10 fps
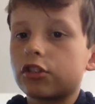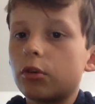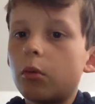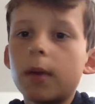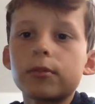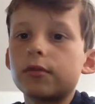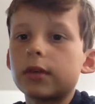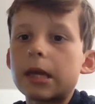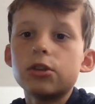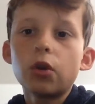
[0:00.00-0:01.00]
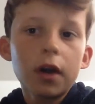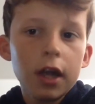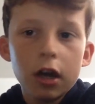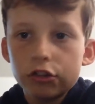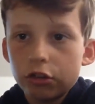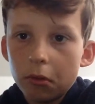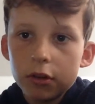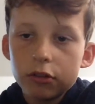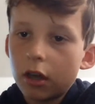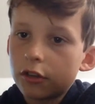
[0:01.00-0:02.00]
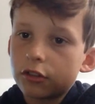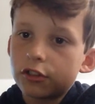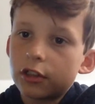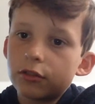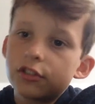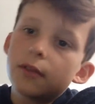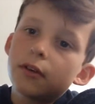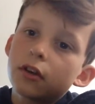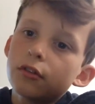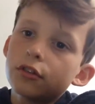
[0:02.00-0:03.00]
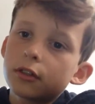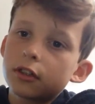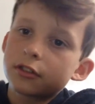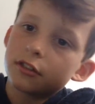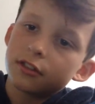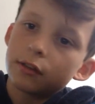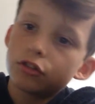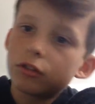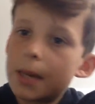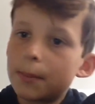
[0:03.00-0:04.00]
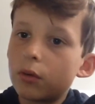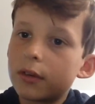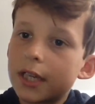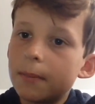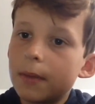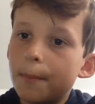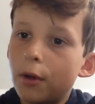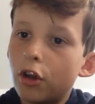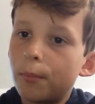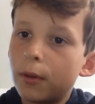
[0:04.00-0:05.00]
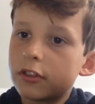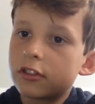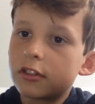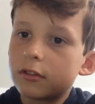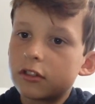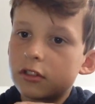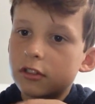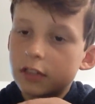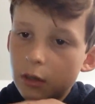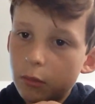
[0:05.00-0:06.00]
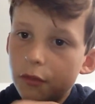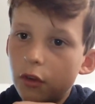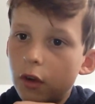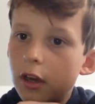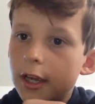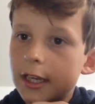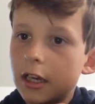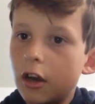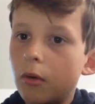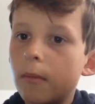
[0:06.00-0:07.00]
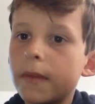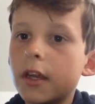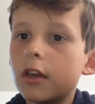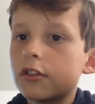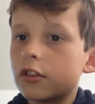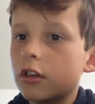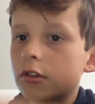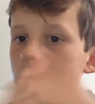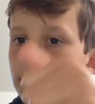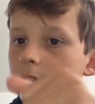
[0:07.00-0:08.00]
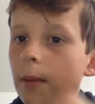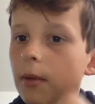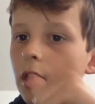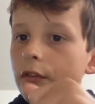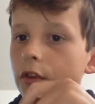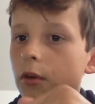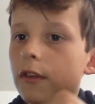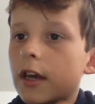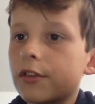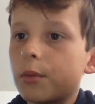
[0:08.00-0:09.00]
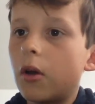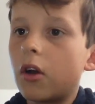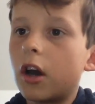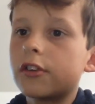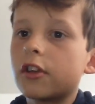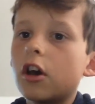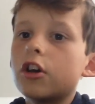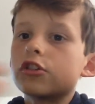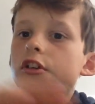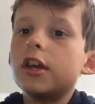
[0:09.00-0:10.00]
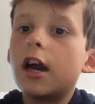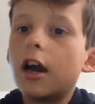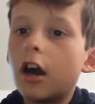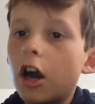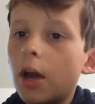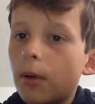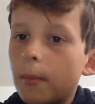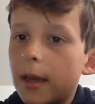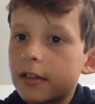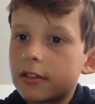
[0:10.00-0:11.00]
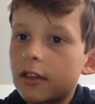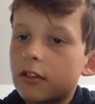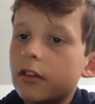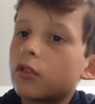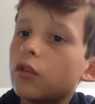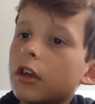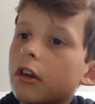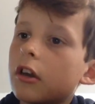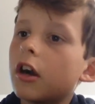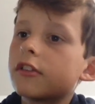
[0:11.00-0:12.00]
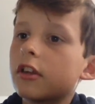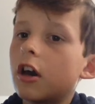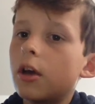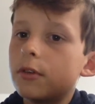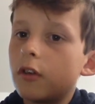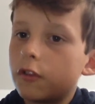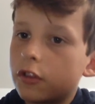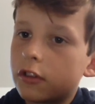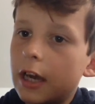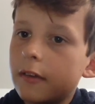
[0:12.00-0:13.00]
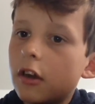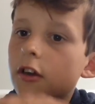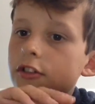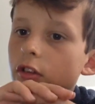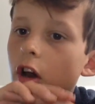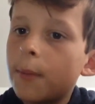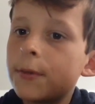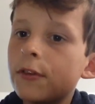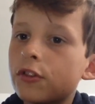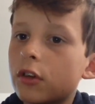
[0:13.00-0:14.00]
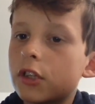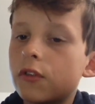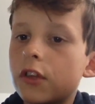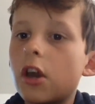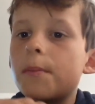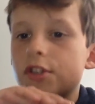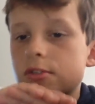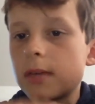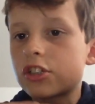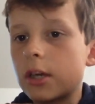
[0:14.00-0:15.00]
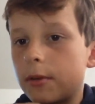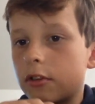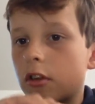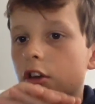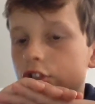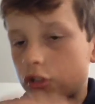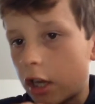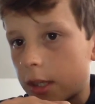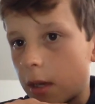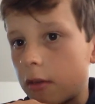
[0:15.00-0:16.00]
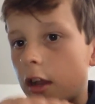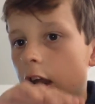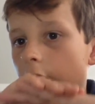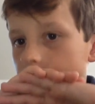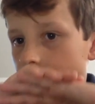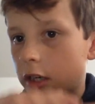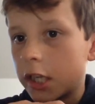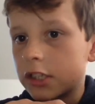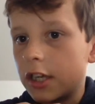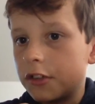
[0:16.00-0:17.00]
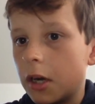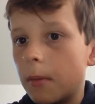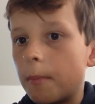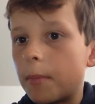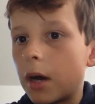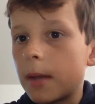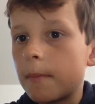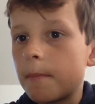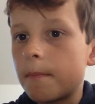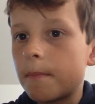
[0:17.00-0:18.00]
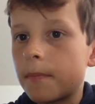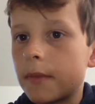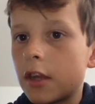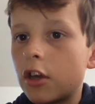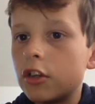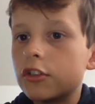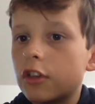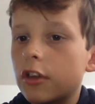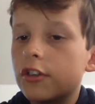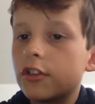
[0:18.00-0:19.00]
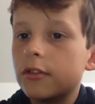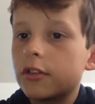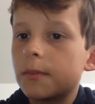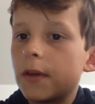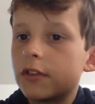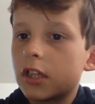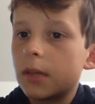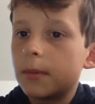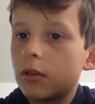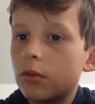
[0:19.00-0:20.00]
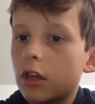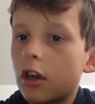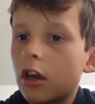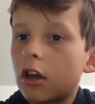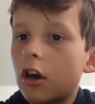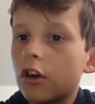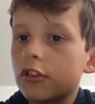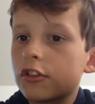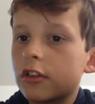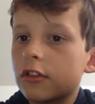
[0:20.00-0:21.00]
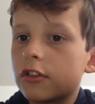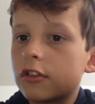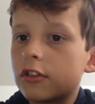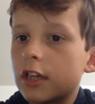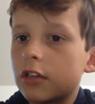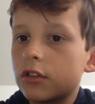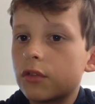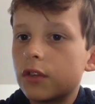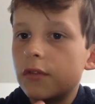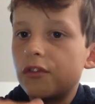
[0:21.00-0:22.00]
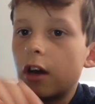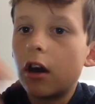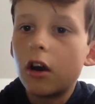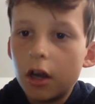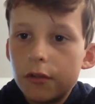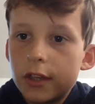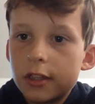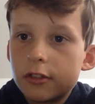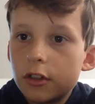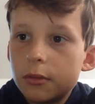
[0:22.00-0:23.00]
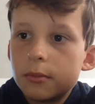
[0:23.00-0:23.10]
So what happens if we get Neuer? Do you want us to sell Sirigu? Do you want us to sell Trapp? Or keep them both but st stick with Neuer in goal? So comment down below if you want that as well, guys. So yeah, I hope I make sense in this video, guys, and I hope you understand. So I hope you enjoyed this video. Please smash the like button, subscribe down below. I'll see you guys later. Bye. Bye. So this series is basically going to be called Cards and Stickers FIFA, I think so.